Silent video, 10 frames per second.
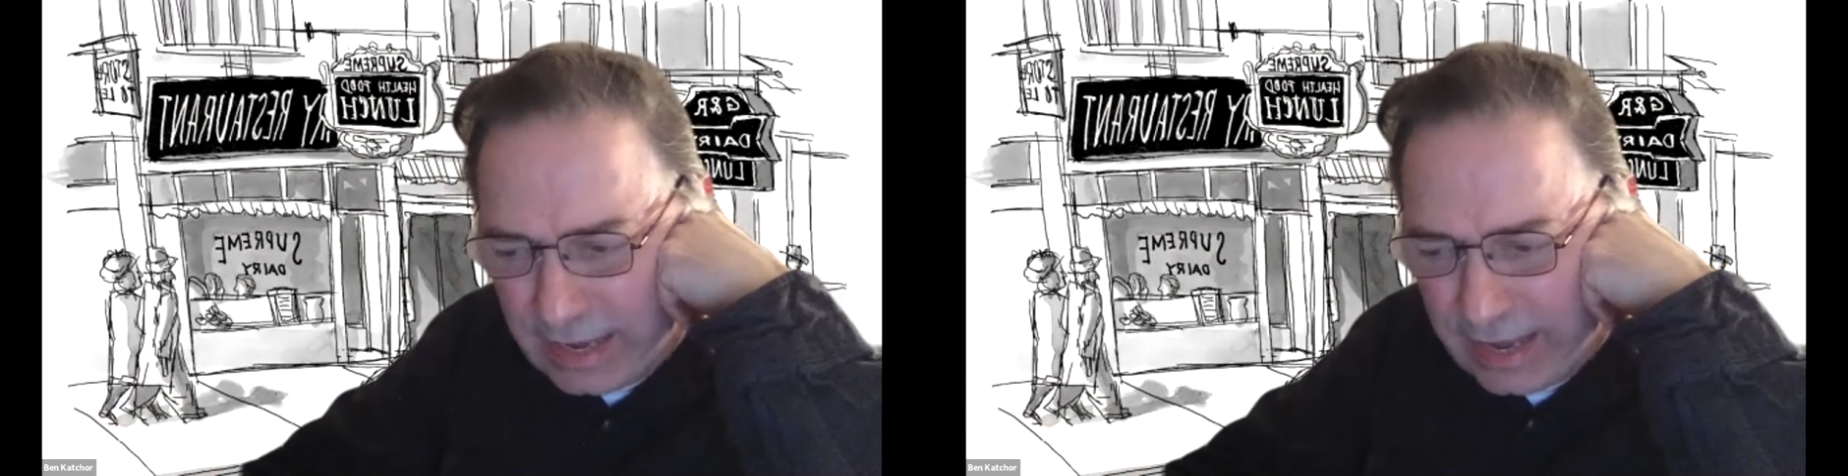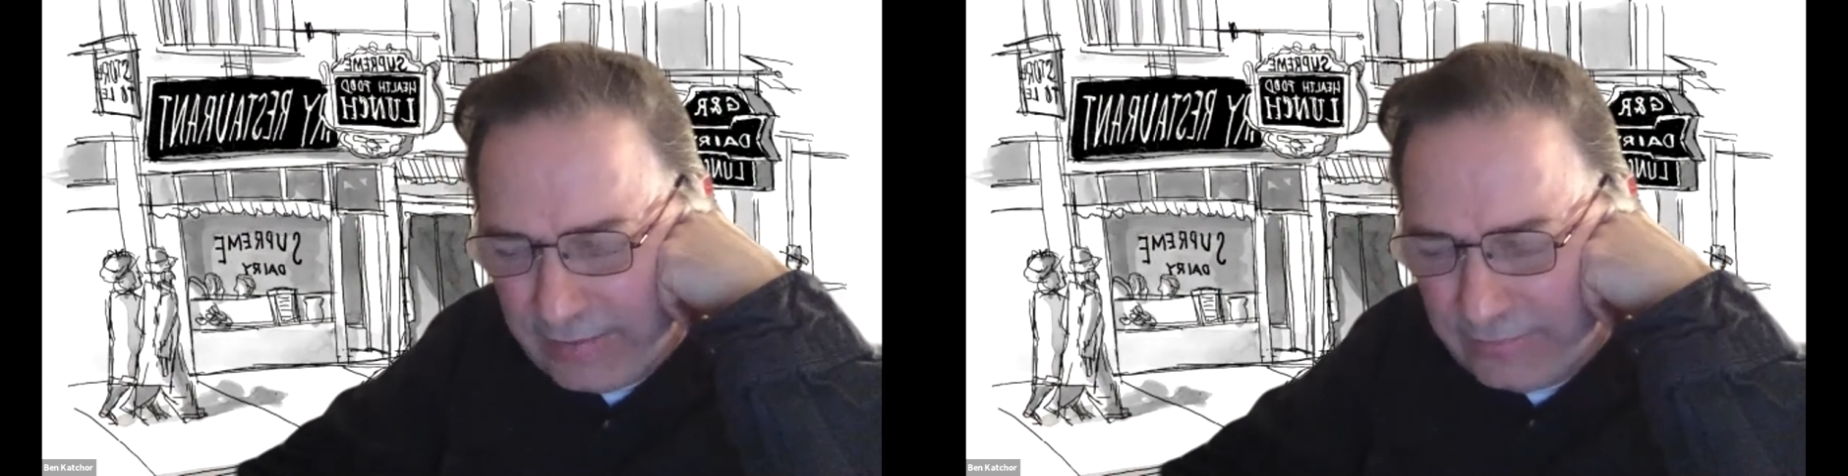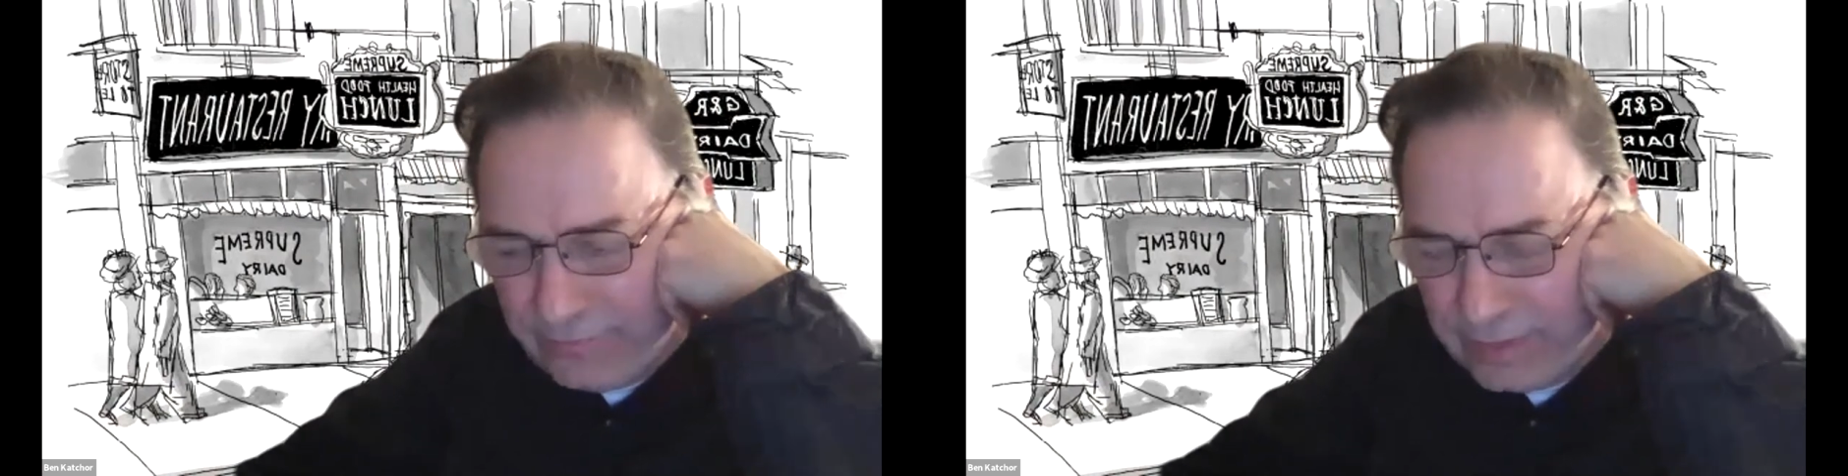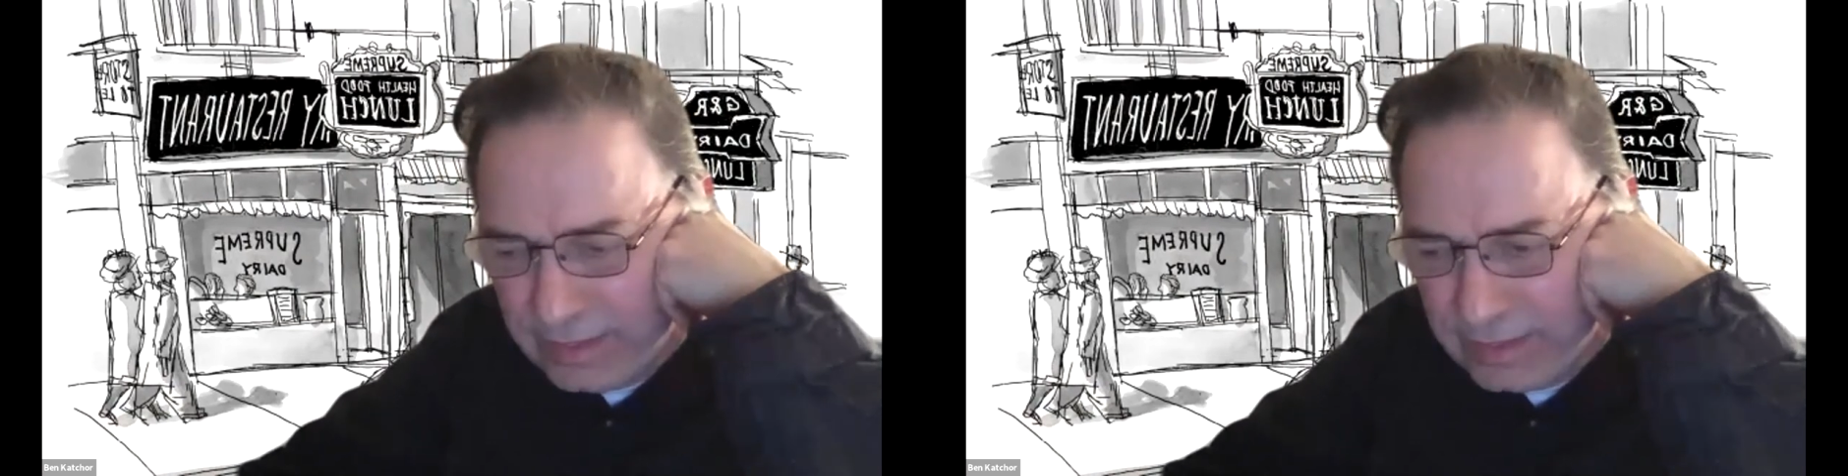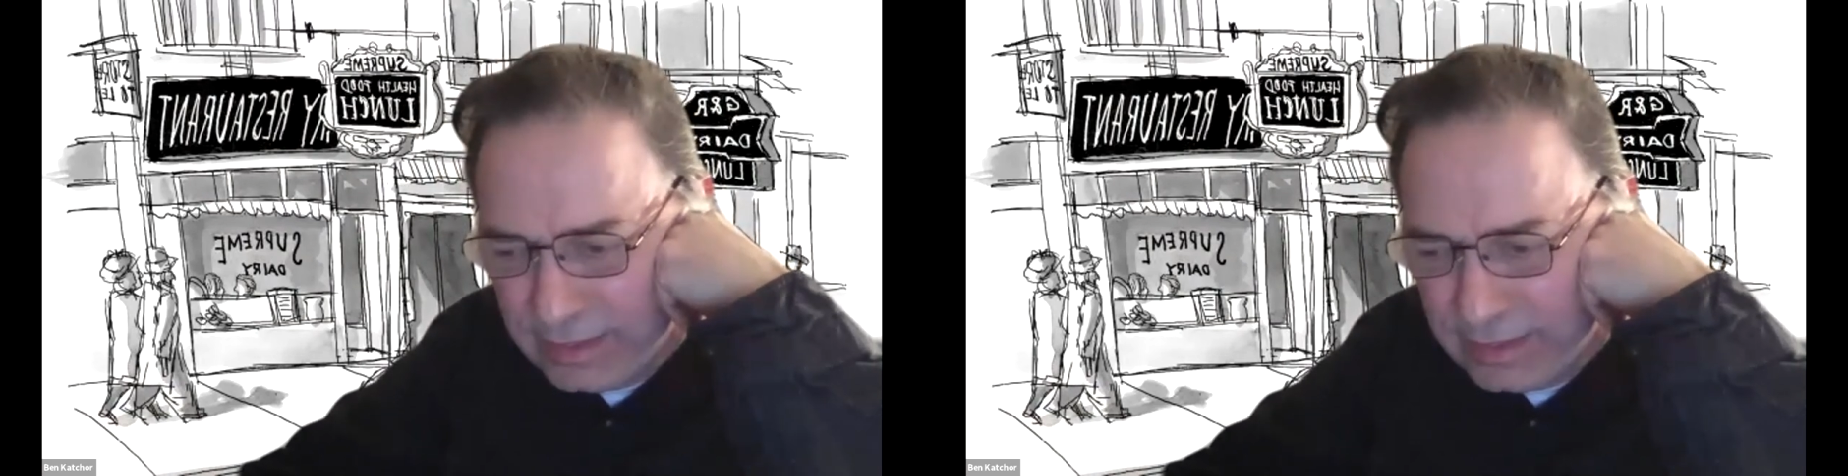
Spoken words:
and the